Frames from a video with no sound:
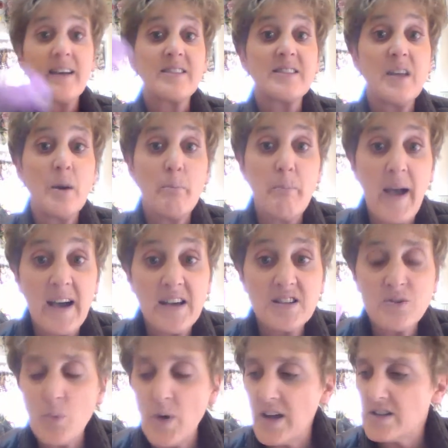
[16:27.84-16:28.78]
the
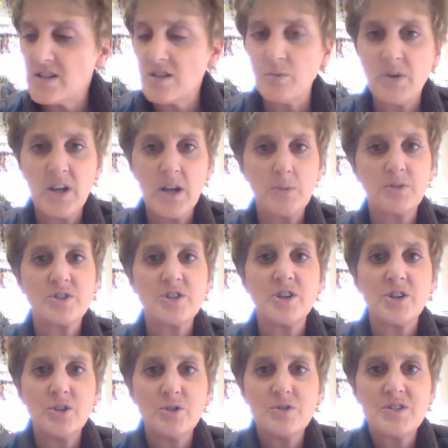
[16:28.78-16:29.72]
best way to be able to
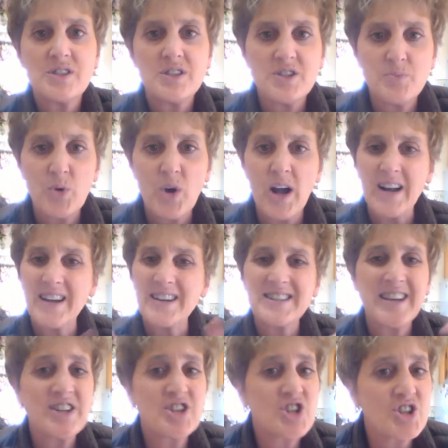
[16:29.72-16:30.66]
use these products,
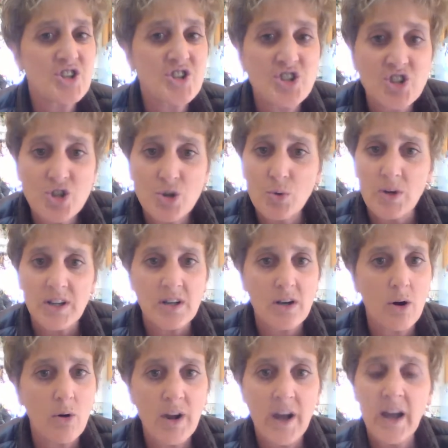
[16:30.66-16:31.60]
and just do it,
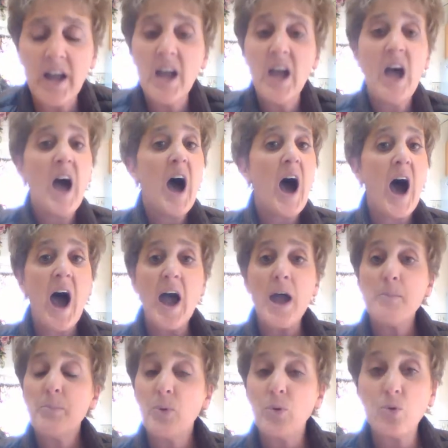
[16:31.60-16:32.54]
okay? I
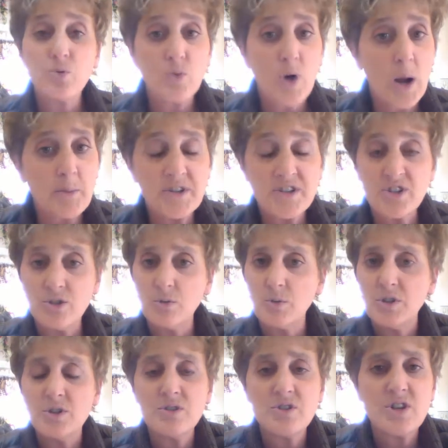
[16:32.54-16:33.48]
promise you,
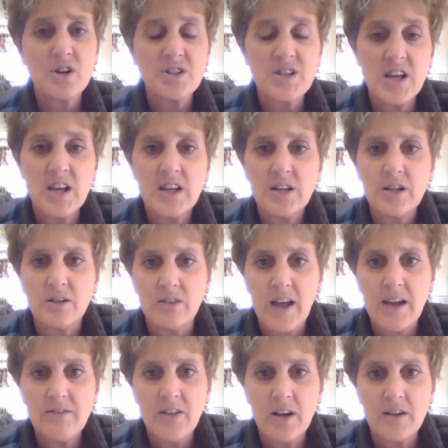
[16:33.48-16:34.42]
when you start taking your
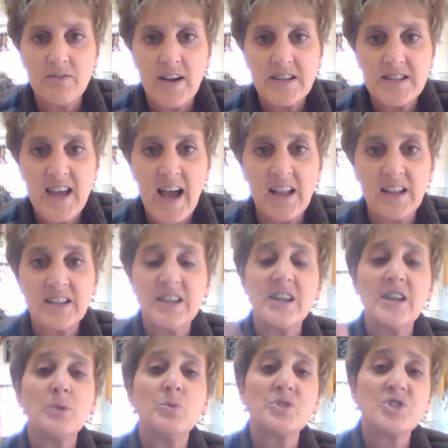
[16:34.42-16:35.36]
Lifelong
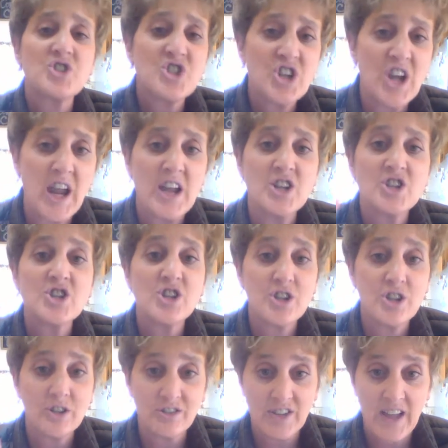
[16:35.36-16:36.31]
Vitality, it will change
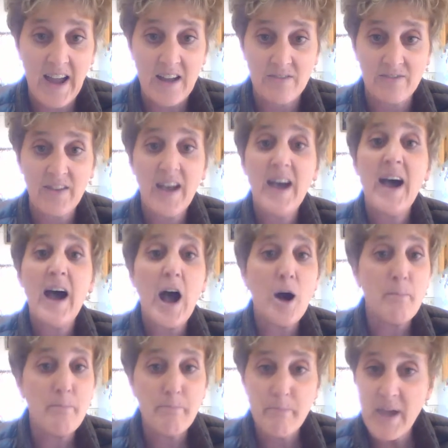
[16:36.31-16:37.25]
your life.
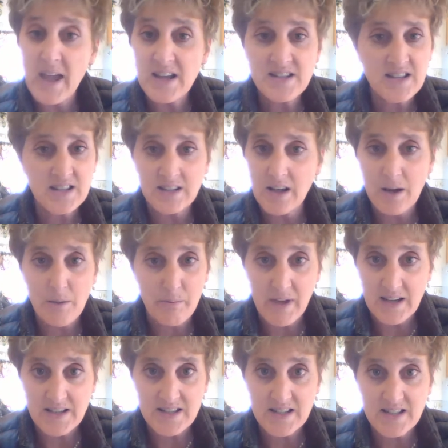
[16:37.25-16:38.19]
Amazing,
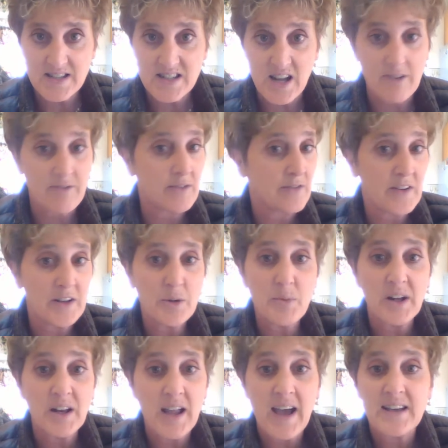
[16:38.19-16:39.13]
amazing stuff. If
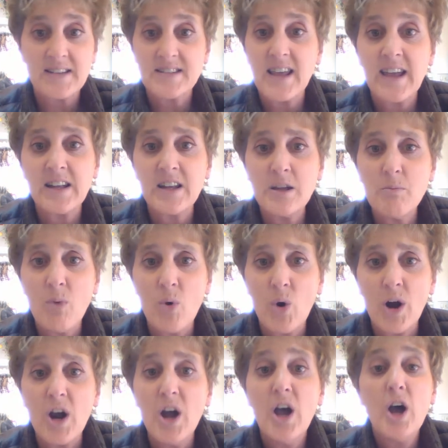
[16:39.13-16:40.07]
anybody has any
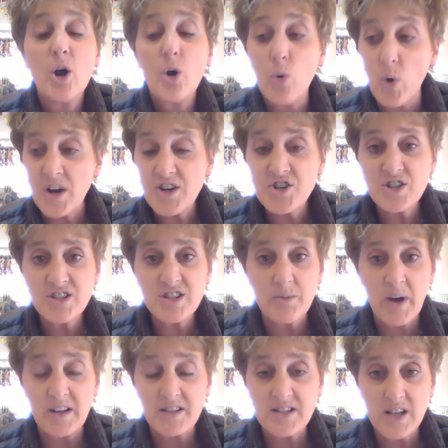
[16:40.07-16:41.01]
more questions
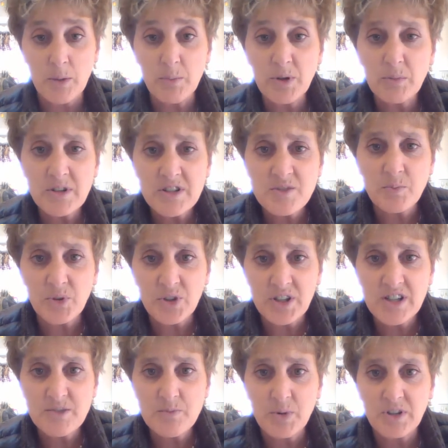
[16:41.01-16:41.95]
about supplements,
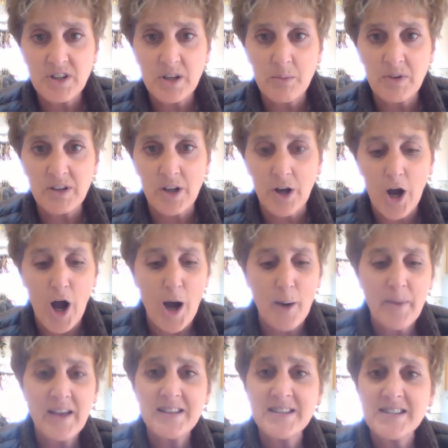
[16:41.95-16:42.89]
please put them in the
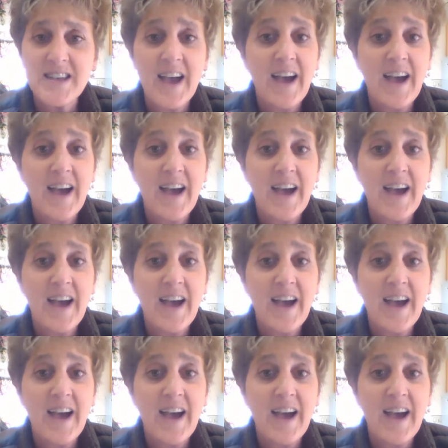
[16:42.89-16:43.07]
comments.